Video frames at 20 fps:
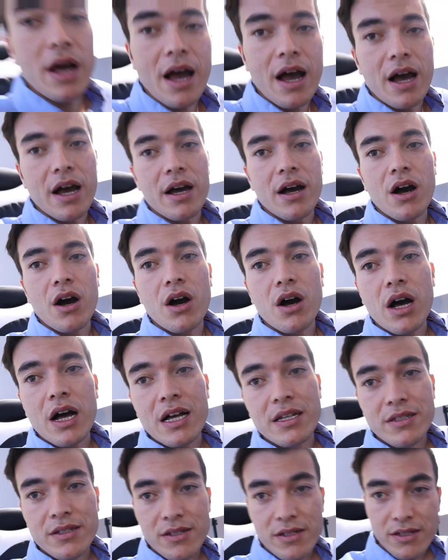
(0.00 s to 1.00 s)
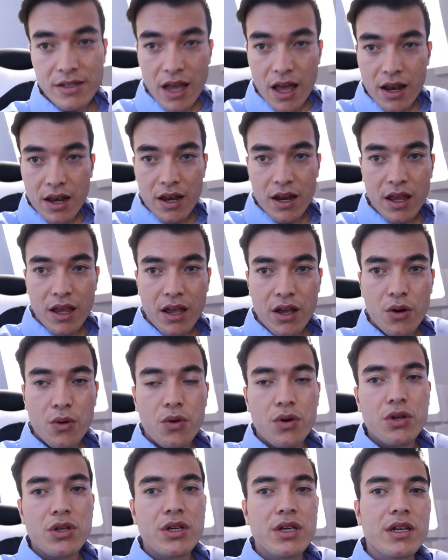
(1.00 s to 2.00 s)
as a standing,
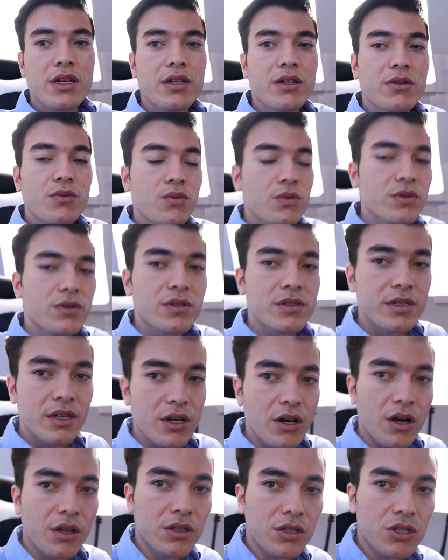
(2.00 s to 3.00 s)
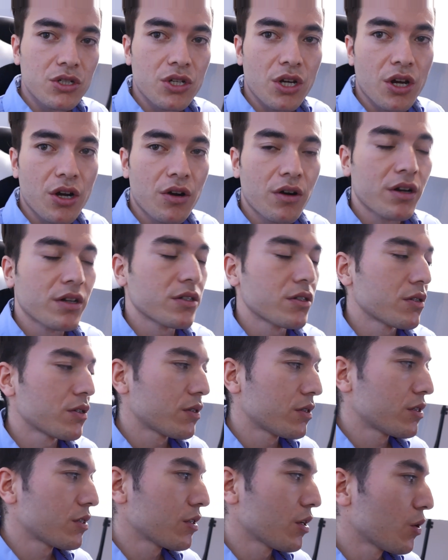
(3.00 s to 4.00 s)
or you can sit on the chair and
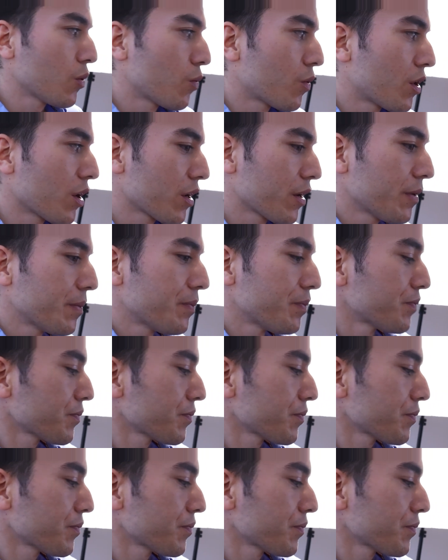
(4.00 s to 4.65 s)
still work.